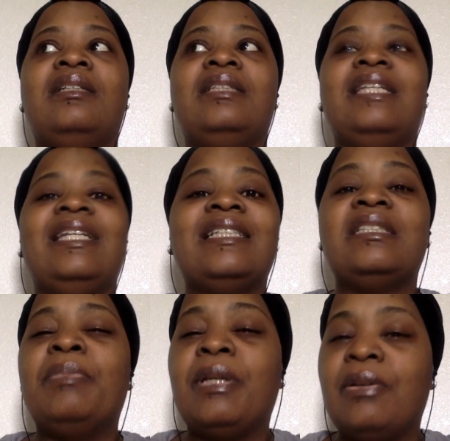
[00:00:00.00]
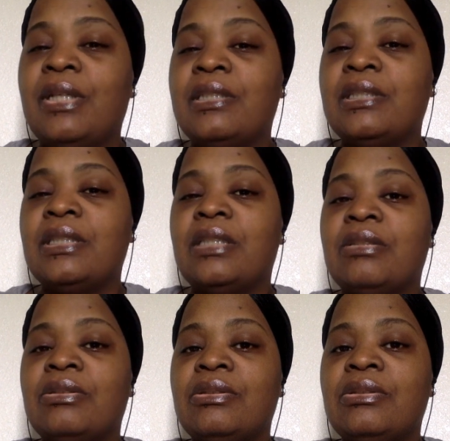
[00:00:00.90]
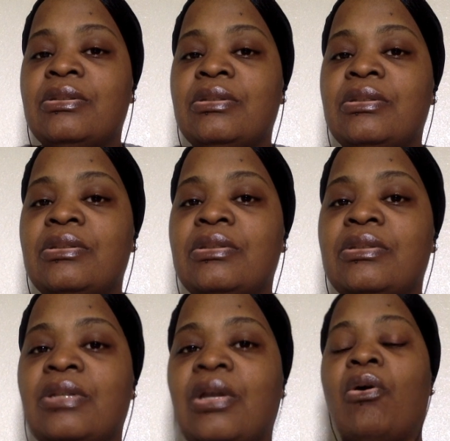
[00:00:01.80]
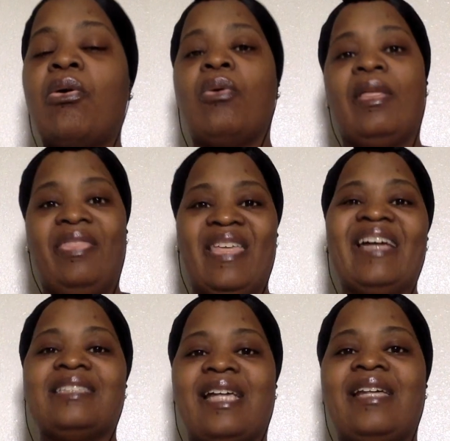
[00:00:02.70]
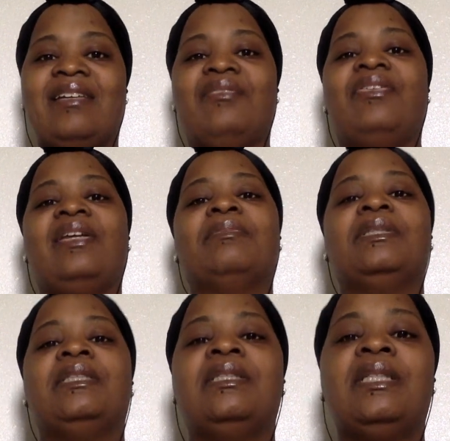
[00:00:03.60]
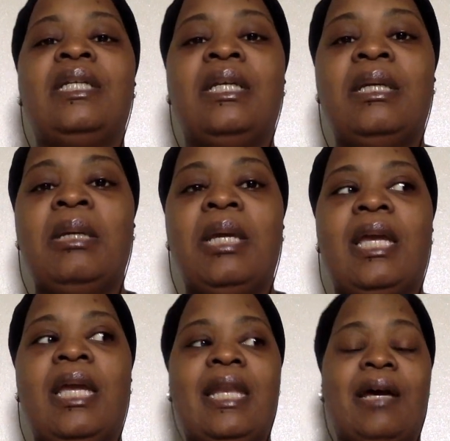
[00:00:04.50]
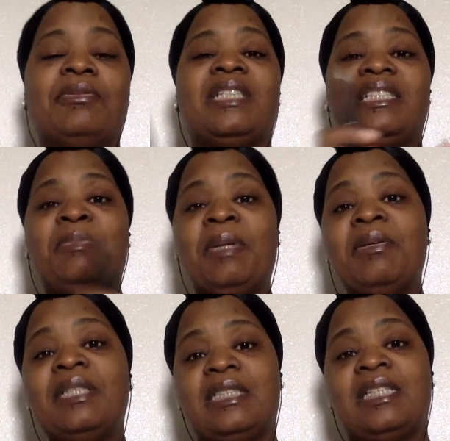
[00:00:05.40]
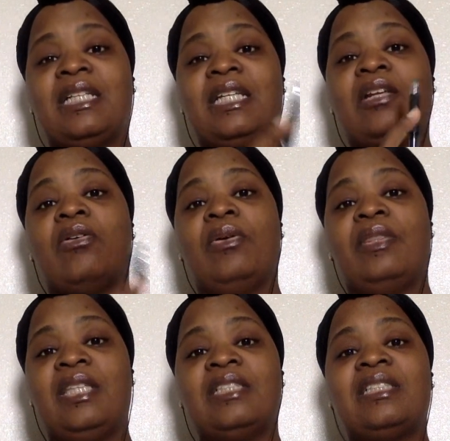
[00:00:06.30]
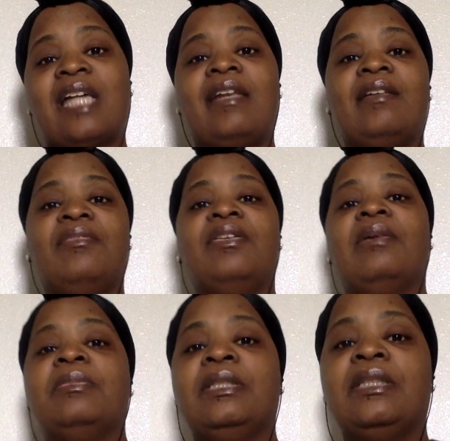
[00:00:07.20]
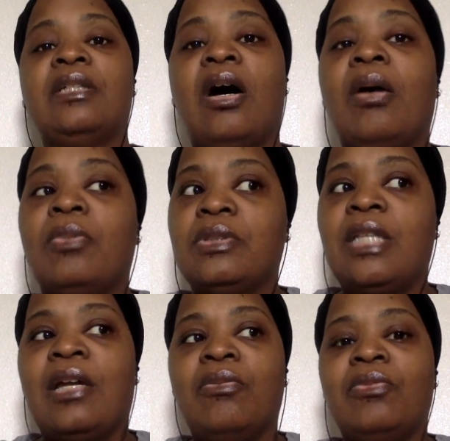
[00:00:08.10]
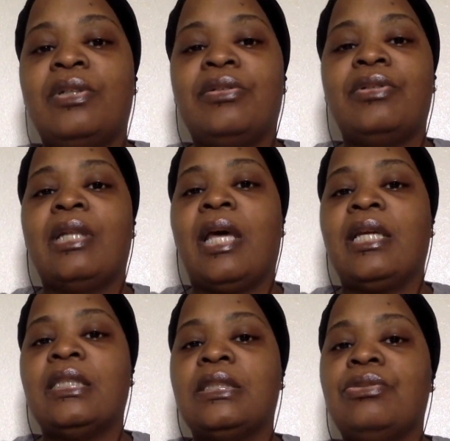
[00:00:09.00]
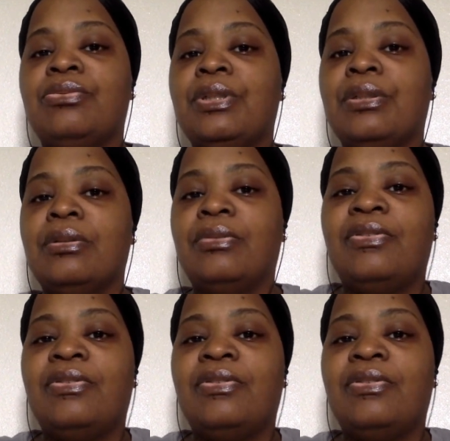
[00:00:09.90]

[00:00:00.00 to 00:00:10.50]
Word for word: didn't experience it on that side of the family. And I was experiencing it on this side of the family. almost kind of wondering, like, is it real?